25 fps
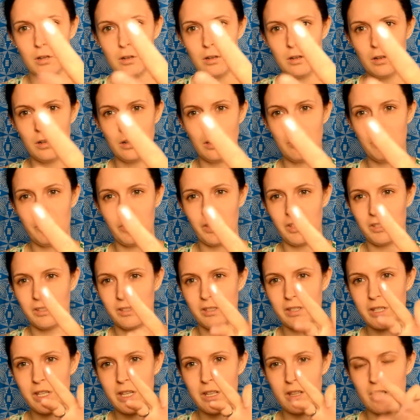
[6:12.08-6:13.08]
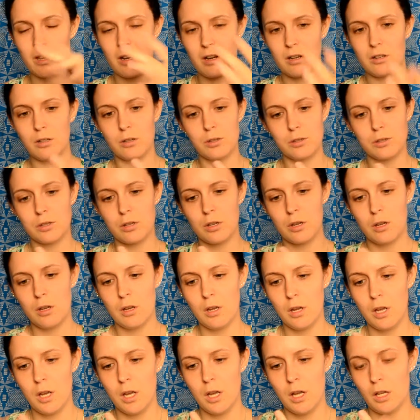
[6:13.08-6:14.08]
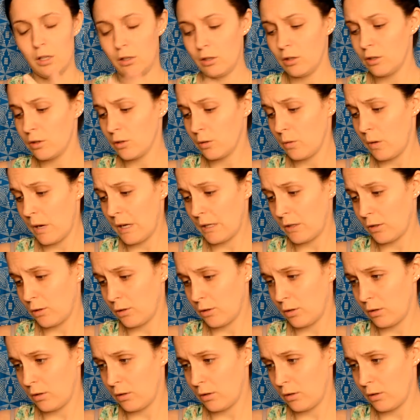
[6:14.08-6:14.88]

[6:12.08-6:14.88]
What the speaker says: You can see that it looks quite